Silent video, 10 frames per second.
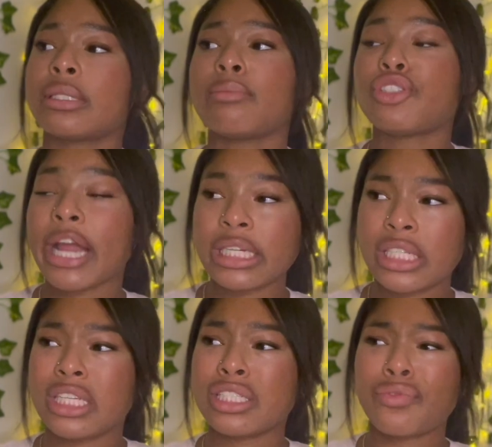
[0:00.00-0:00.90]
some trash
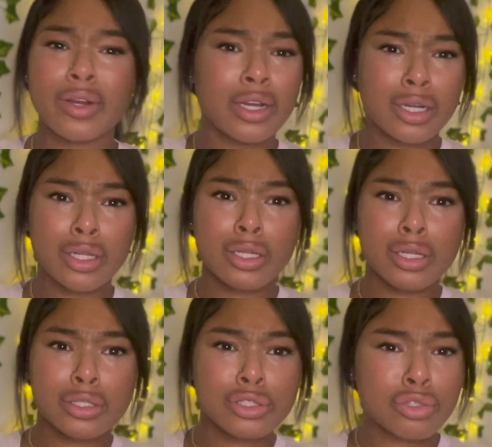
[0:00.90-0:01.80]
cans for
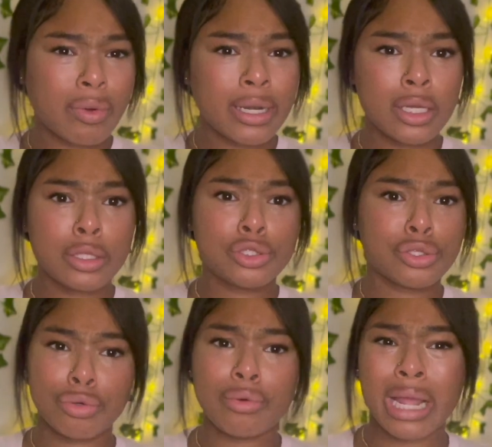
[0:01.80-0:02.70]
22.99
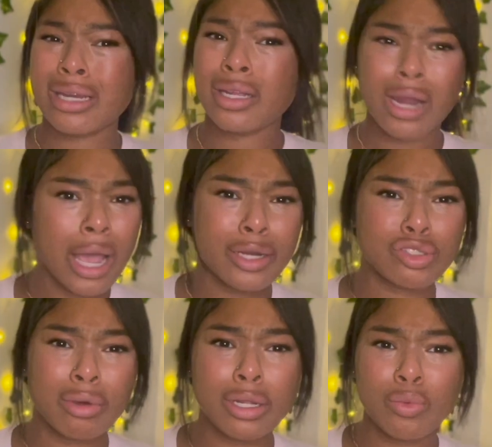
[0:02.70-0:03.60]

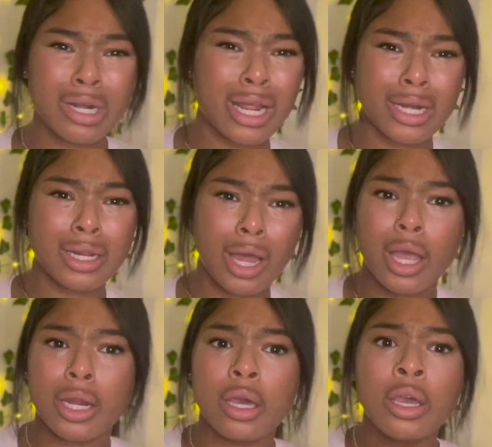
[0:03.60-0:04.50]

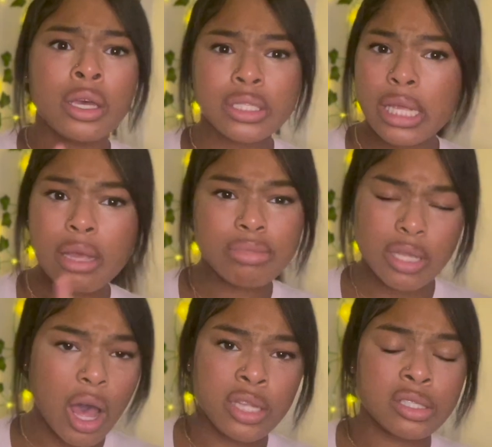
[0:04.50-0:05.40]
21.99 same
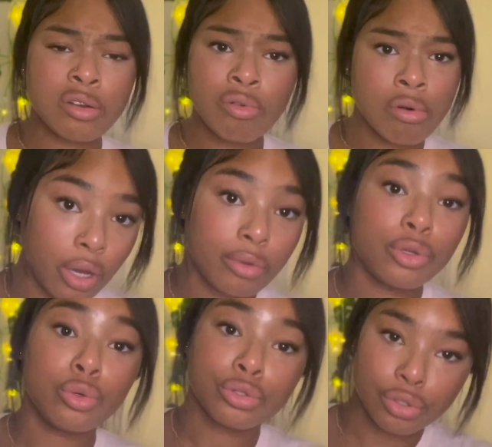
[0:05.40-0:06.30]
size and oh
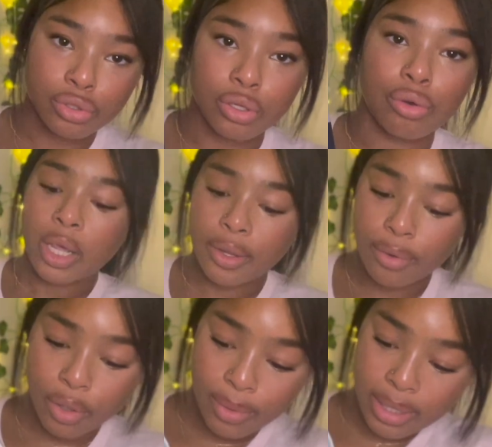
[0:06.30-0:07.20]
neutral tone you
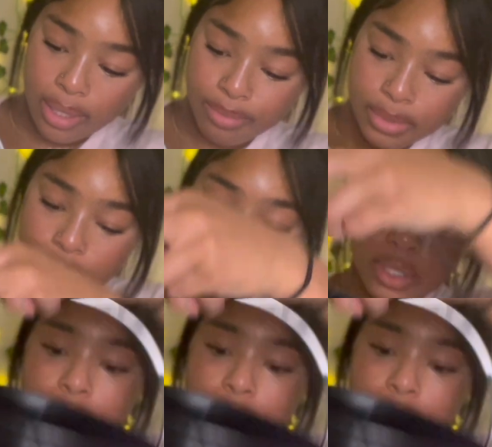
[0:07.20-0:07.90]
know it comes with a